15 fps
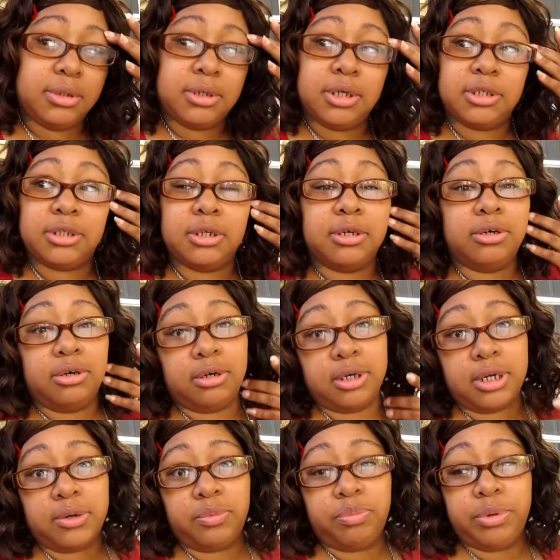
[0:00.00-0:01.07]
Got the nerve
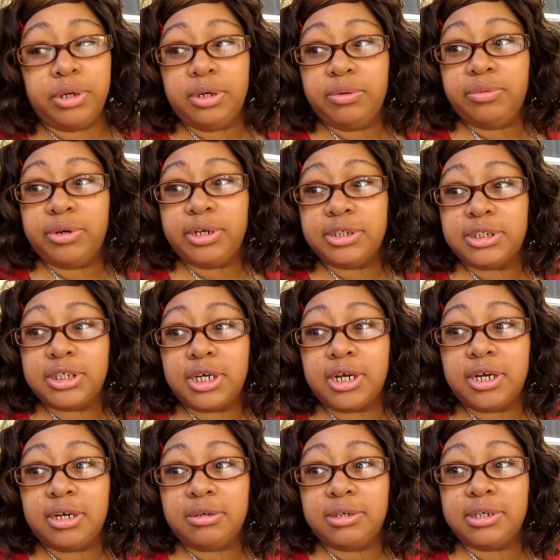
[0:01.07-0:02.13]
to have a belly ring,
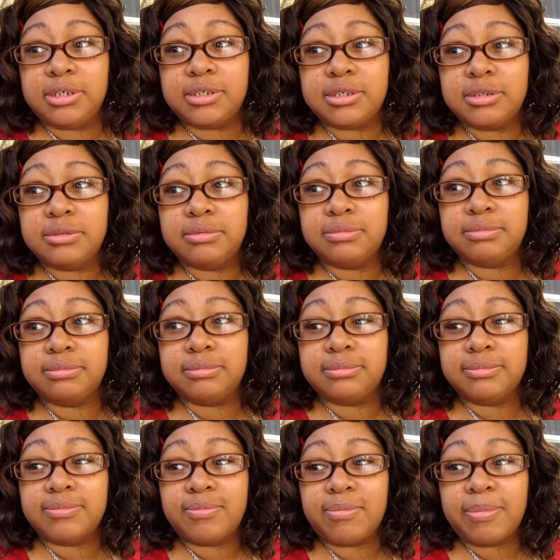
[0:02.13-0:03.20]
child. Listen.
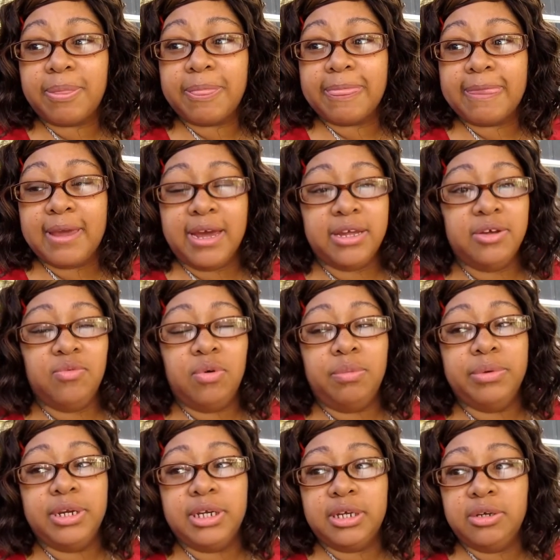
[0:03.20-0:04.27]
And you
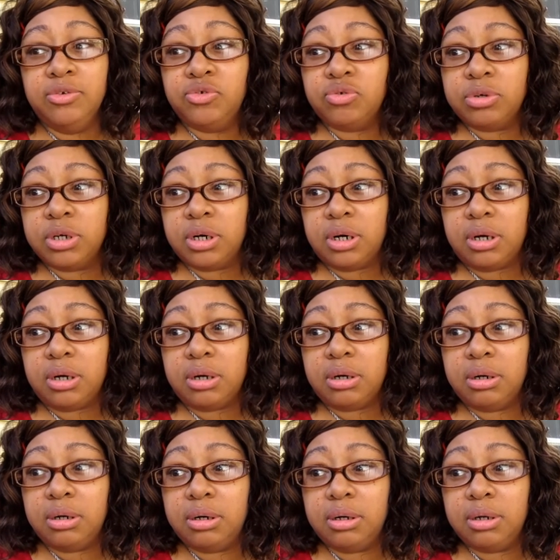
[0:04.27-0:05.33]
want me to give you $20?
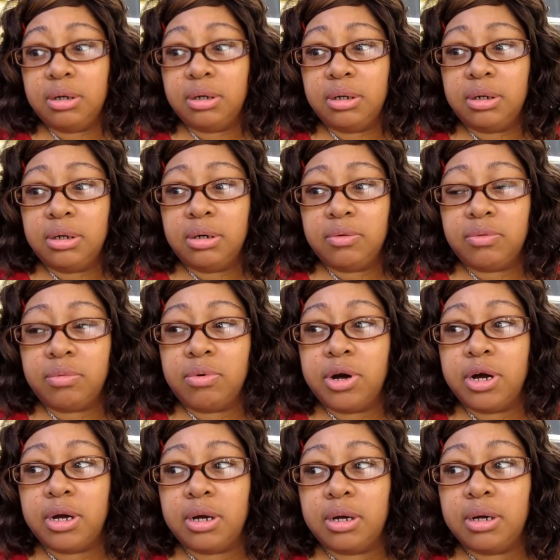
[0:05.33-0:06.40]
From
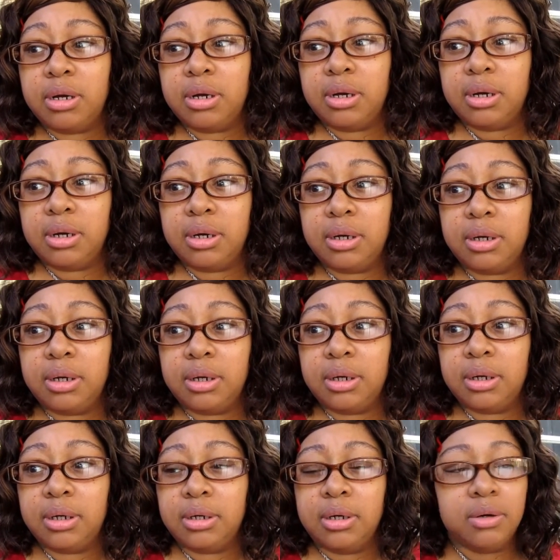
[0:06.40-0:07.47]
where?
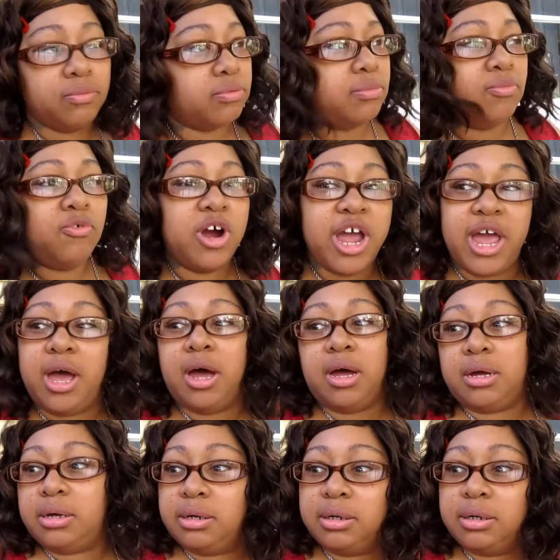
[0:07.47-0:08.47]
From where?